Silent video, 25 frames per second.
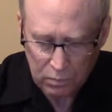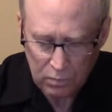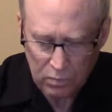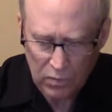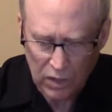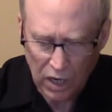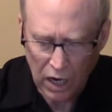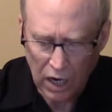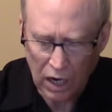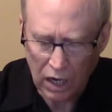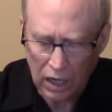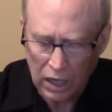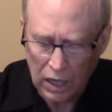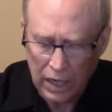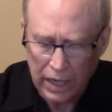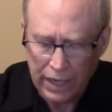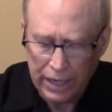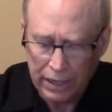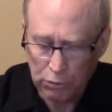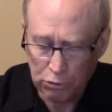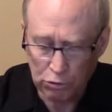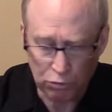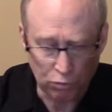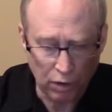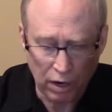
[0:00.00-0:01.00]
It
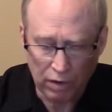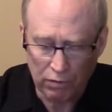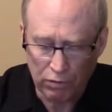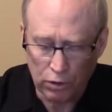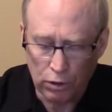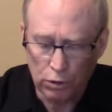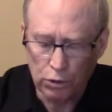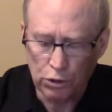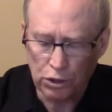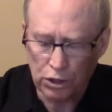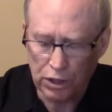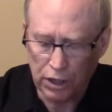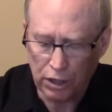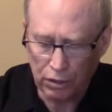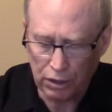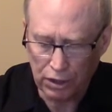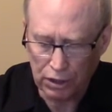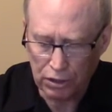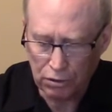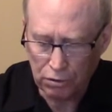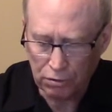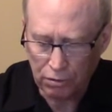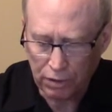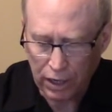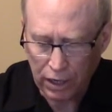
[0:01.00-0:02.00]
was revolutionary in
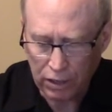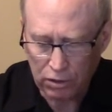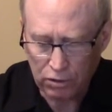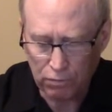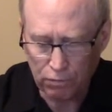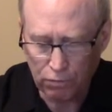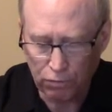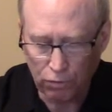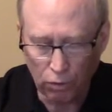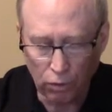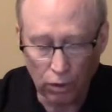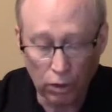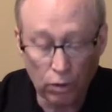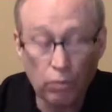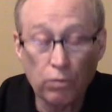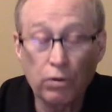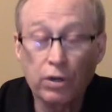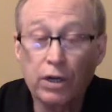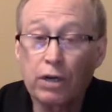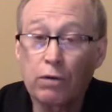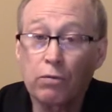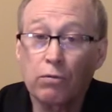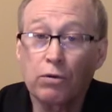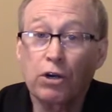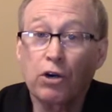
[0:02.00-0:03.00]
2004,
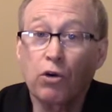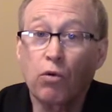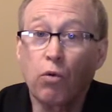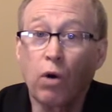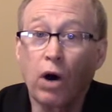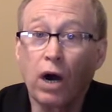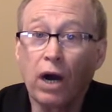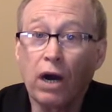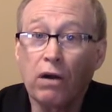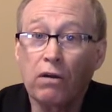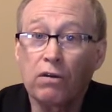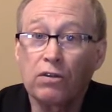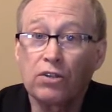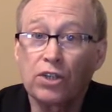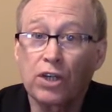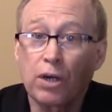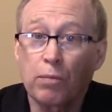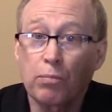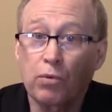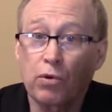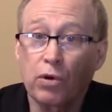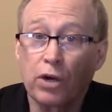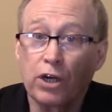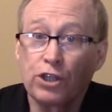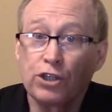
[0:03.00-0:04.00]
and it required the
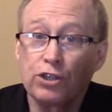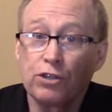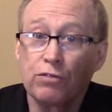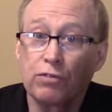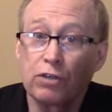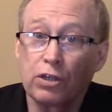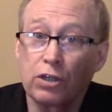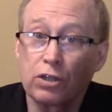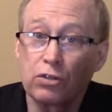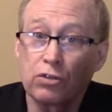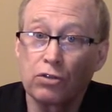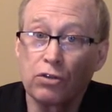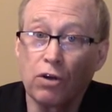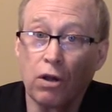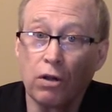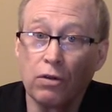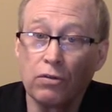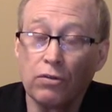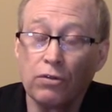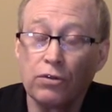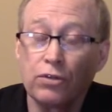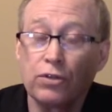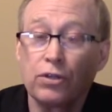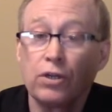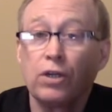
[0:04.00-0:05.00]
separation of the
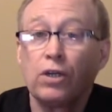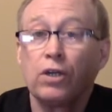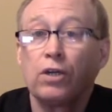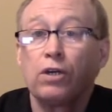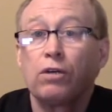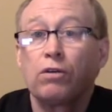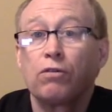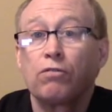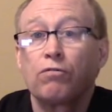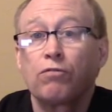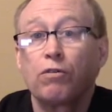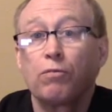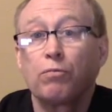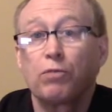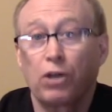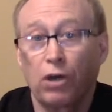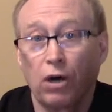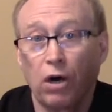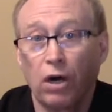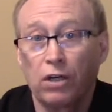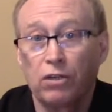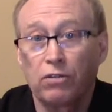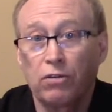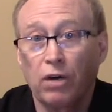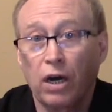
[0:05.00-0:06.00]
consultant from the
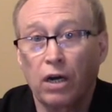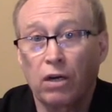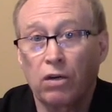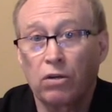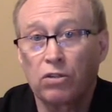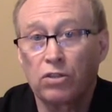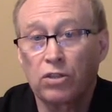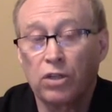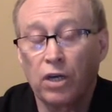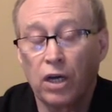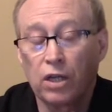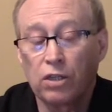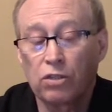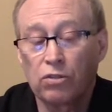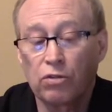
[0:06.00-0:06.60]
contractor side.